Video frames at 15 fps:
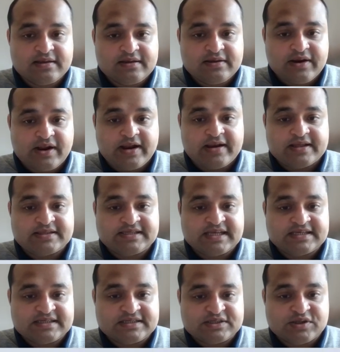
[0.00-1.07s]
Right, it
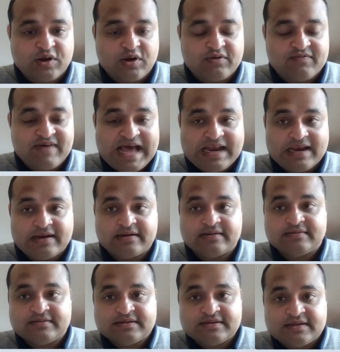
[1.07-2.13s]
says it's not valid.
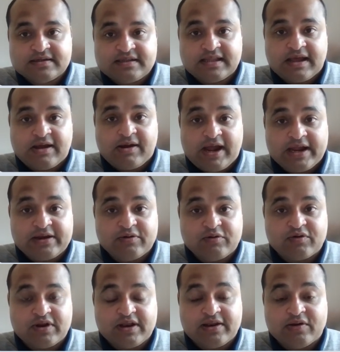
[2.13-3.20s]
Now, I don't
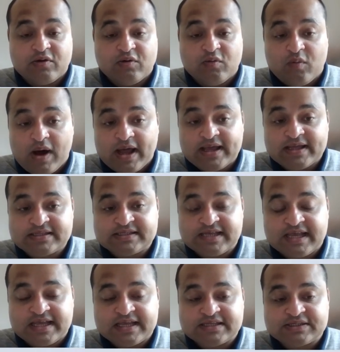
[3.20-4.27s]
really know why it's
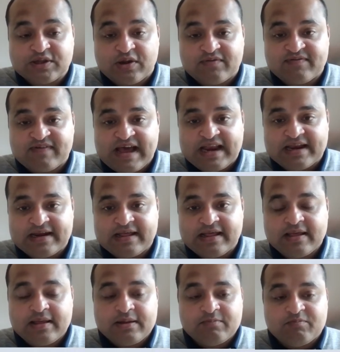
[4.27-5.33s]
saying it's not valid,
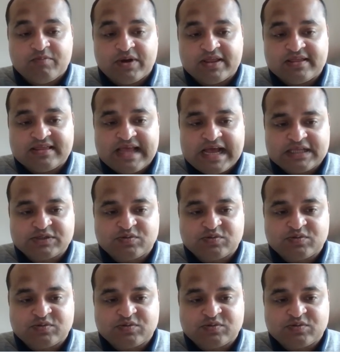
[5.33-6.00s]
but that's